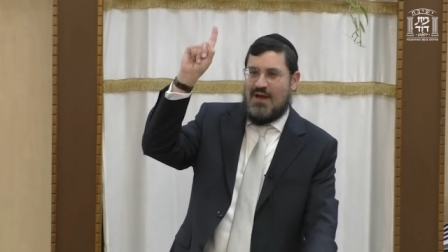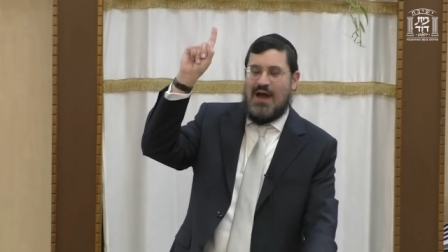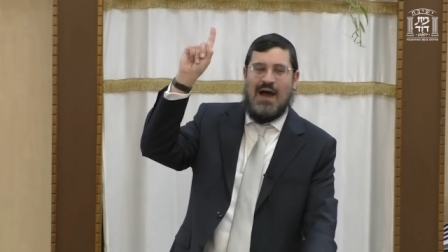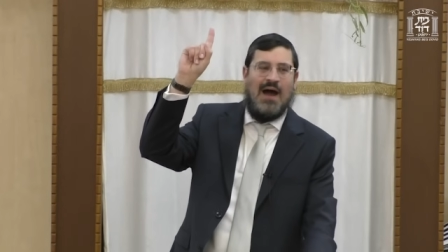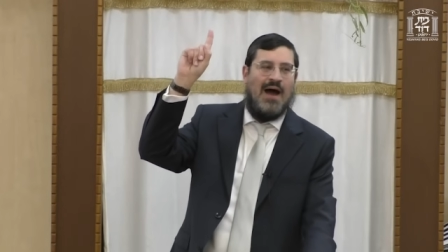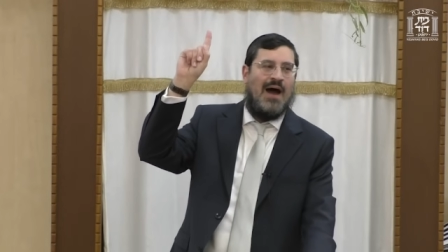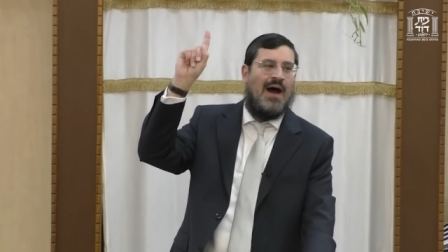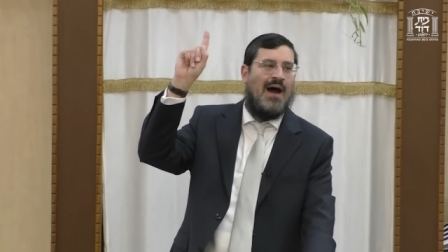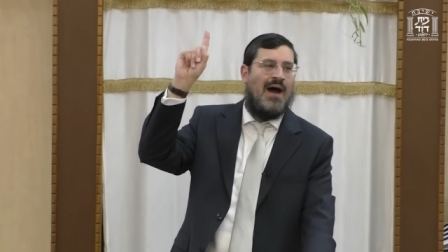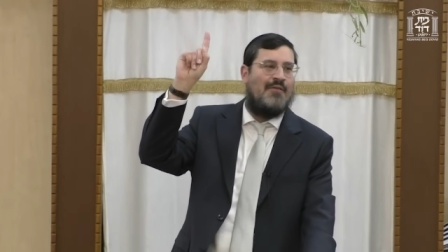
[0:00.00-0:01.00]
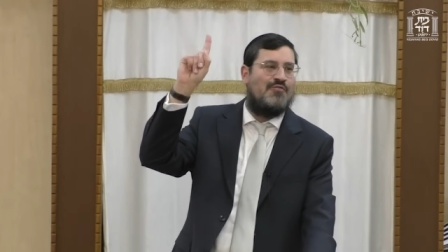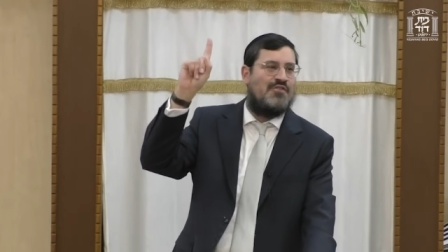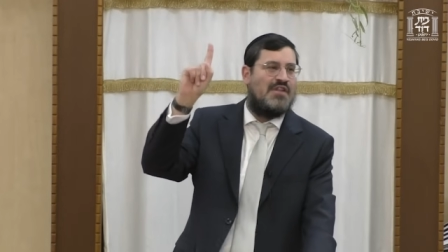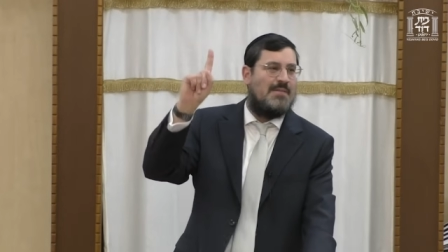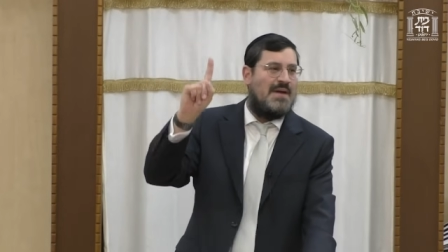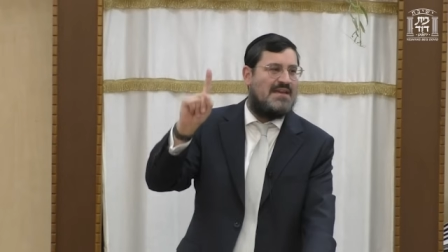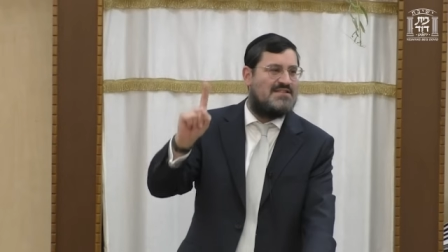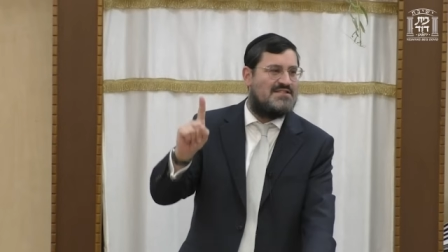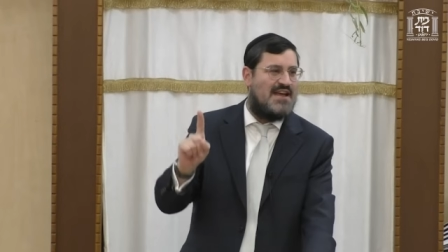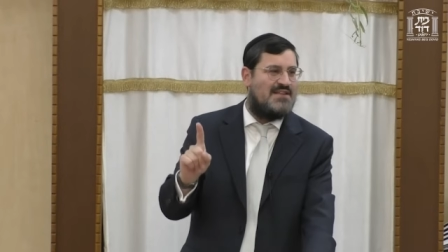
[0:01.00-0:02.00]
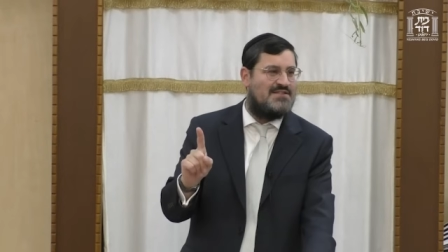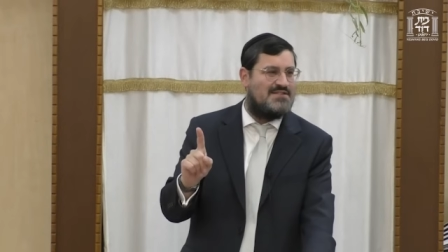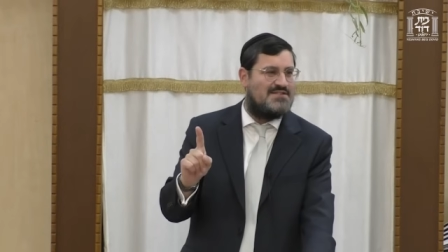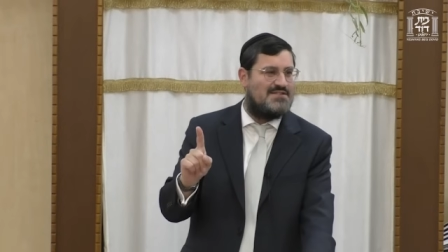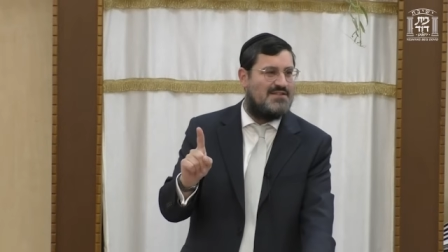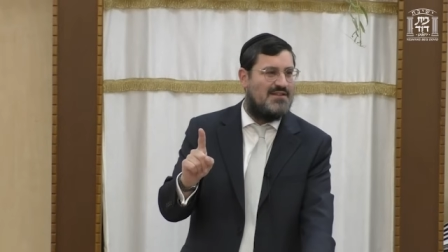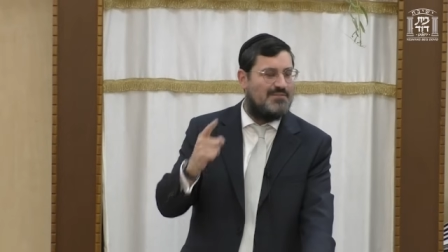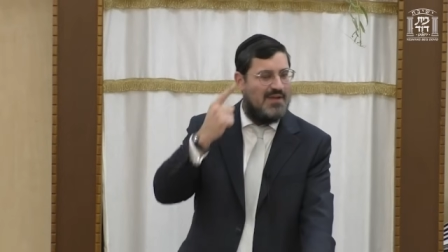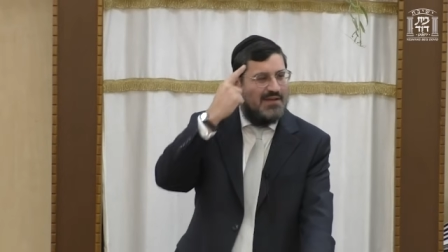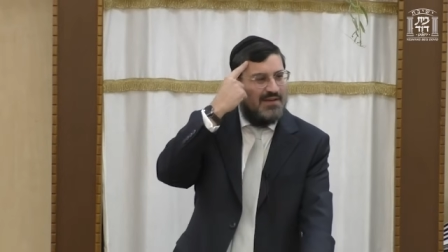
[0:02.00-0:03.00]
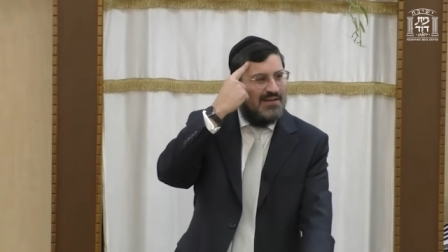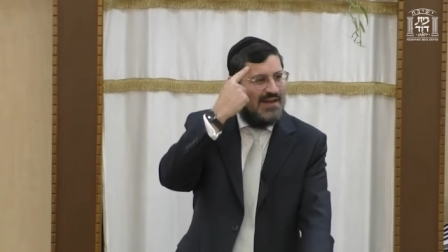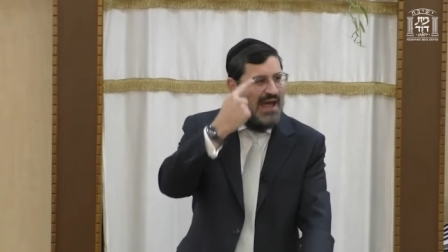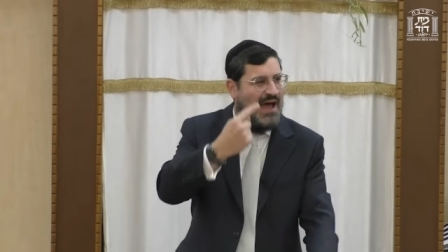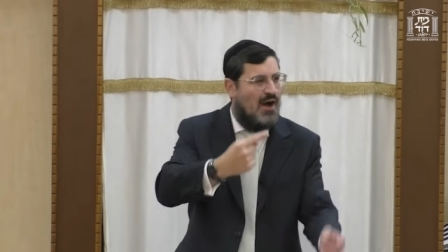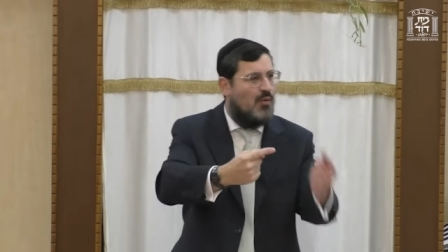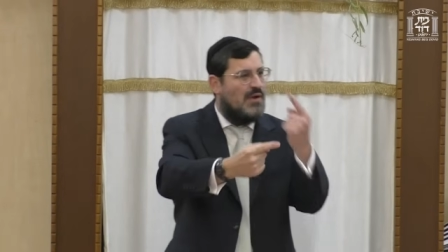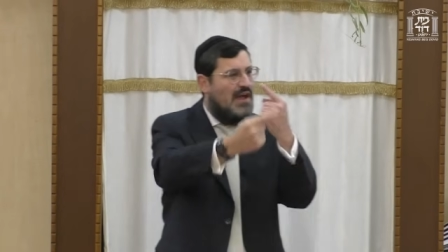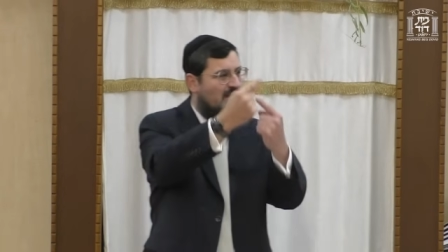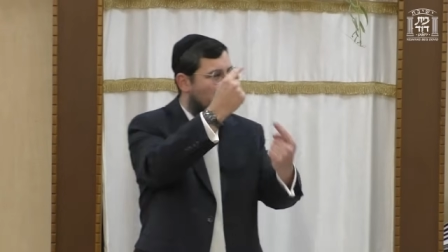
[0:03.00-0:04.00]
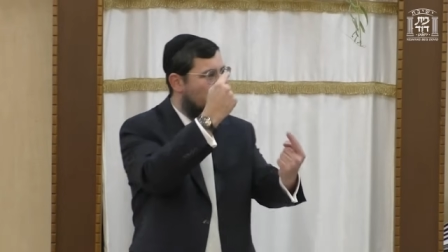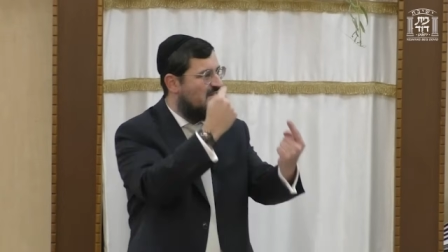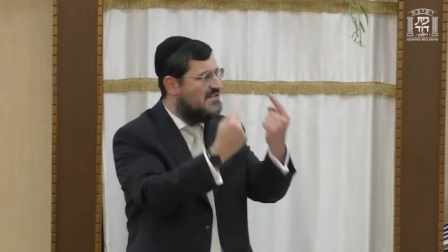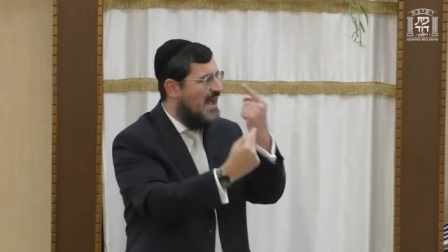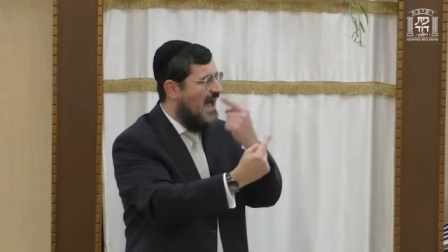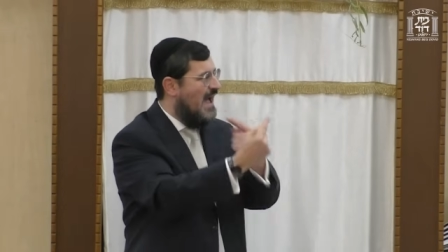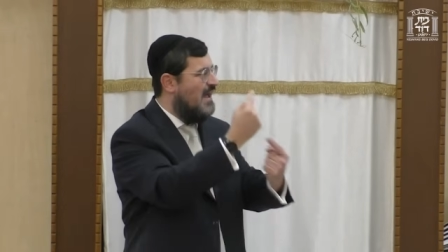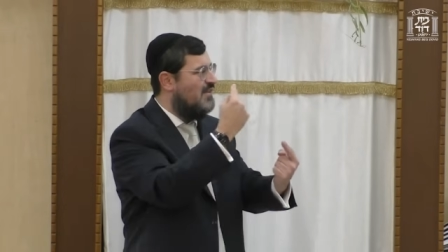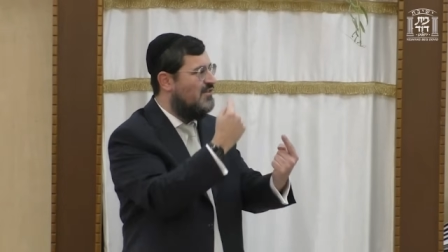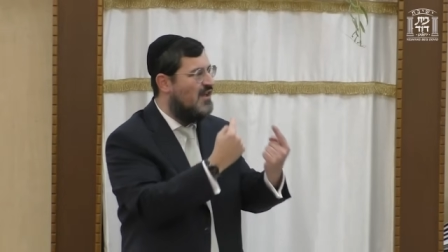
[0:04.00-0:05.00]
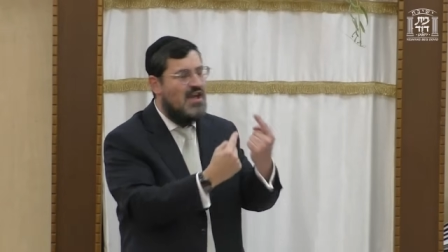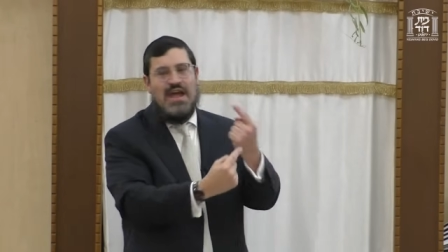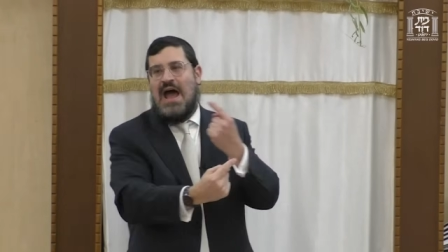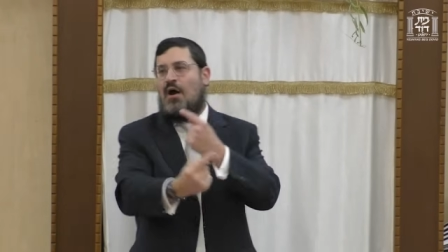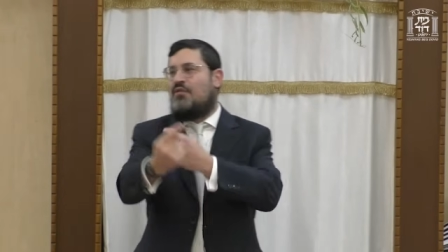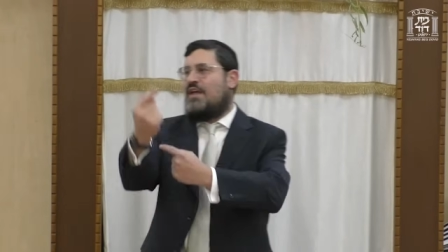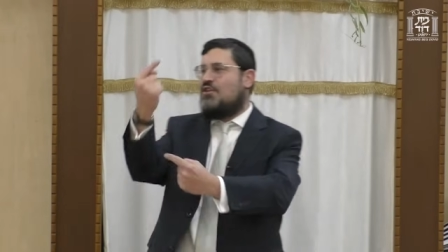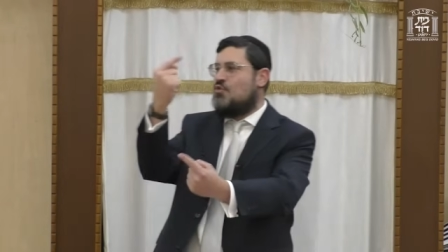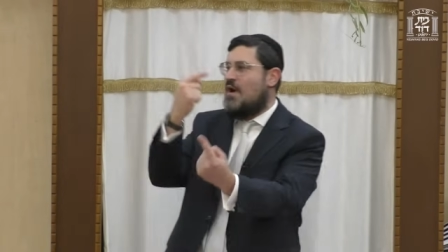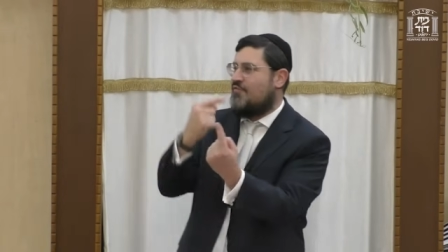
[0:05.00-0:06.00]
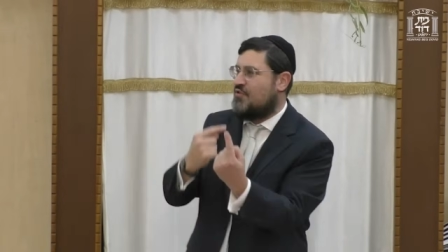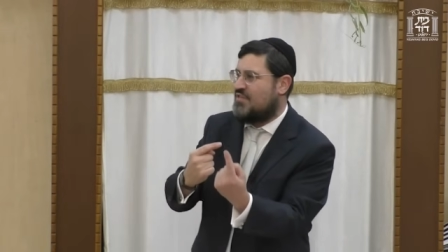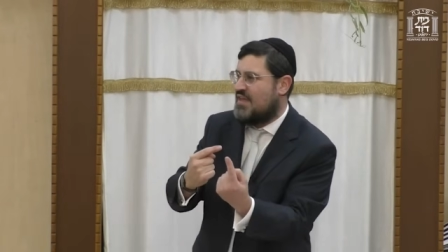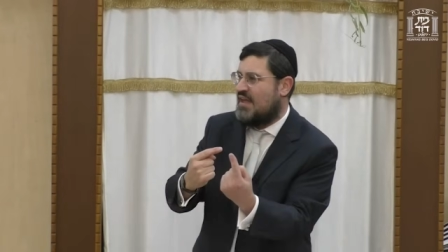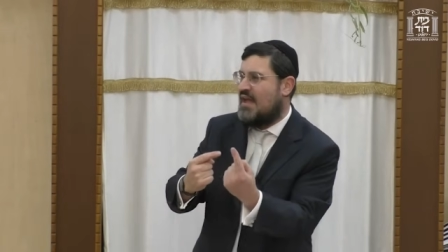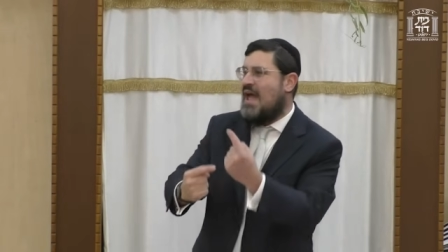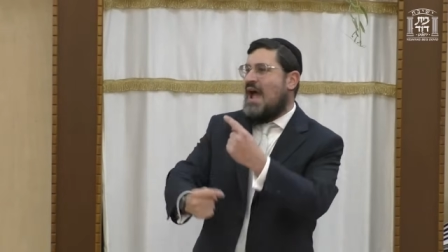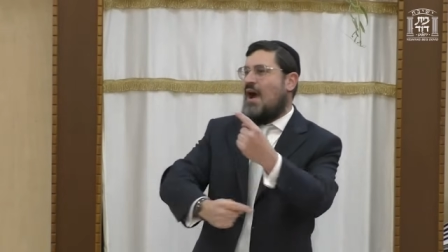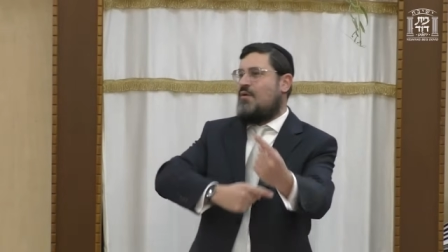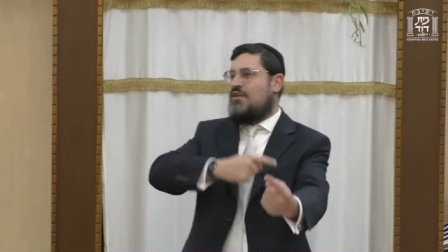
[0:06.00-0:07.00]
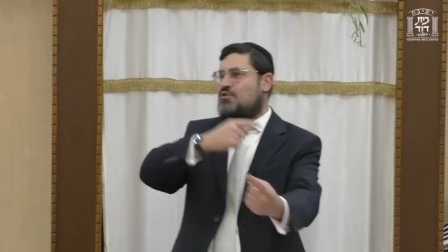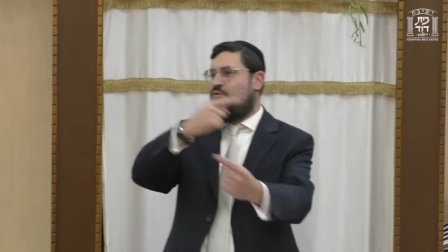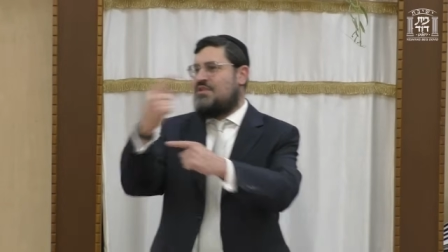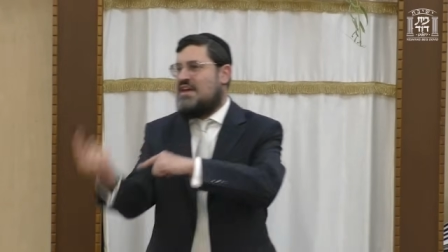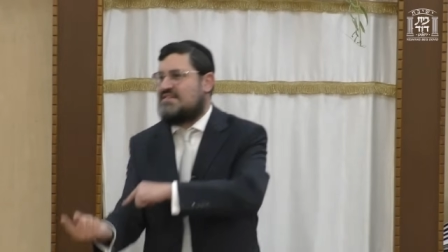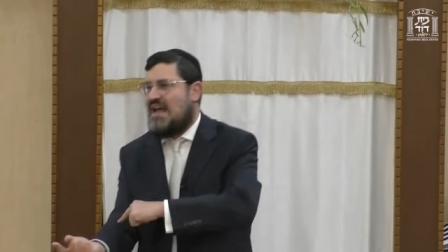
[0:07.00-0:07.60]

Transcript: Ah, everything makes sense. Now we understand how they knew everything, how he knew this,